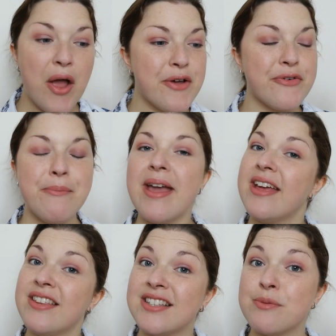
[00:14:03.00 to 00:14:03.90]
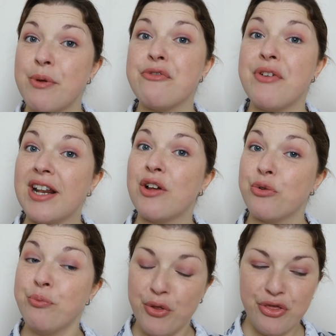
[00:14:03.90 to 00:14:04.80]
for me, this has been a really
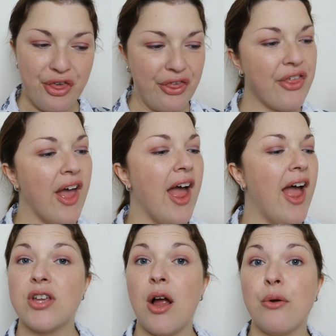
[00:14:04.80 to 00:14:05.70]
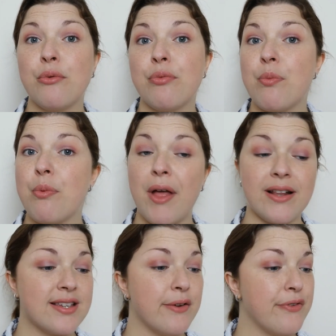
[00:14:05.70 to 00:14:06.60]
good month. So
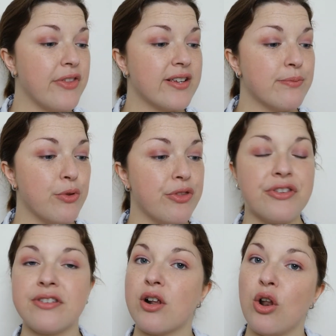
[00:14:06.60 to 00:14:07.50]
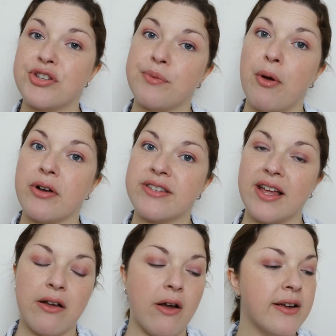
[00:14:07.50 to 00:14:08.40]
that's it for this month's Glossybox
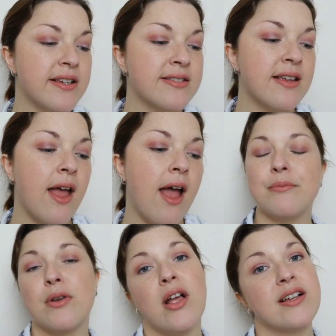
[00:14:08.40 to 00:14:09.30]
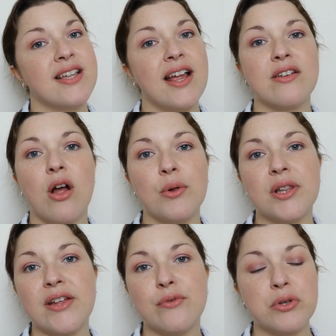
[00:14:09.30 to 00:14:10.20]
then, guys. Like I said, I'll
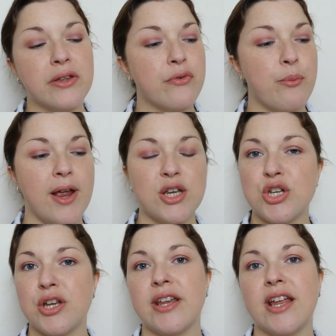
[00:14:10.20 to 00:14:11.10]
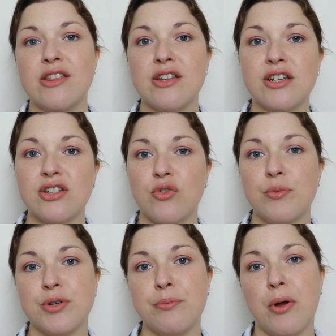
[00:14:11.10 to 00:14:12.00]
leave all the information in the
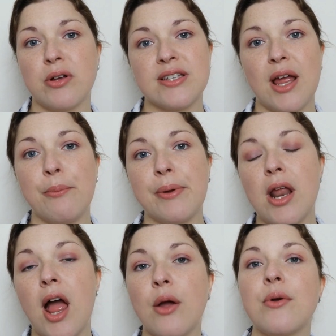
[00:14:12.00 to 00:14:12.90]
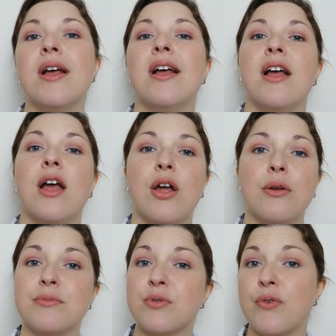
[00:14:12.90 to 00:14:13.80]
description box down below.
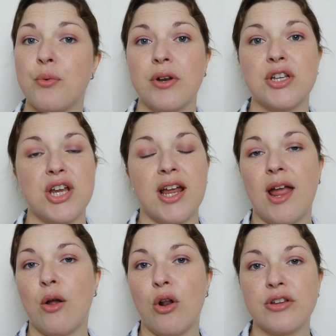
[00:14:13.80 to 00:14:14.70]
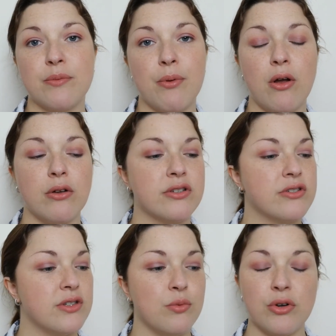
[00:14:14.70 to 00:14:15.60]
So if you want to check out
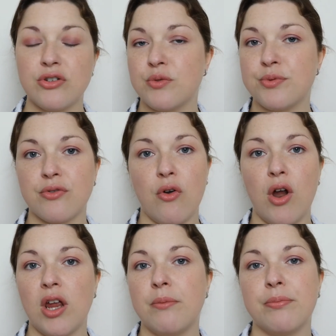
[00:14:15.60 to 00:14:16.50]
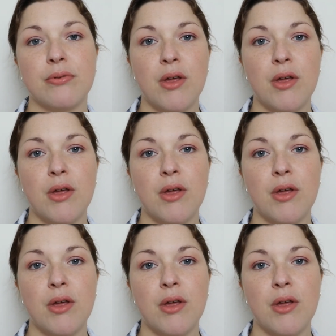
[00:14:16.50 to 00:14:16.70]
Glossybox, you want to subscribe,